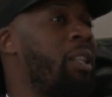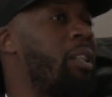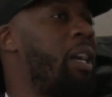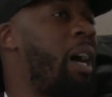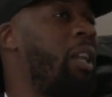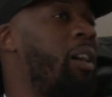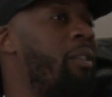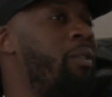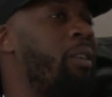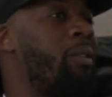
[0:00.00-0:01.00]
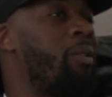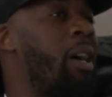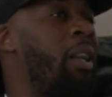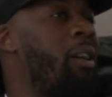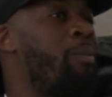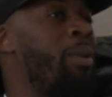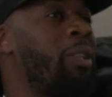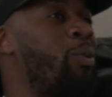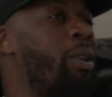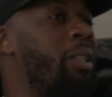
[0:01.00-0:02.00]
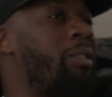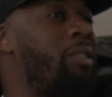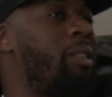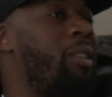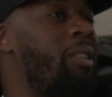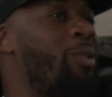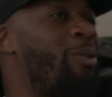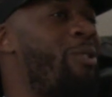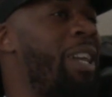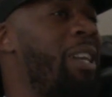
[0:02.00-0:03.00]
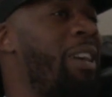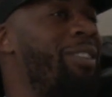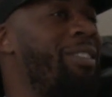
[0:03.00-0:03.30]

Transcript: And I love being twins right now.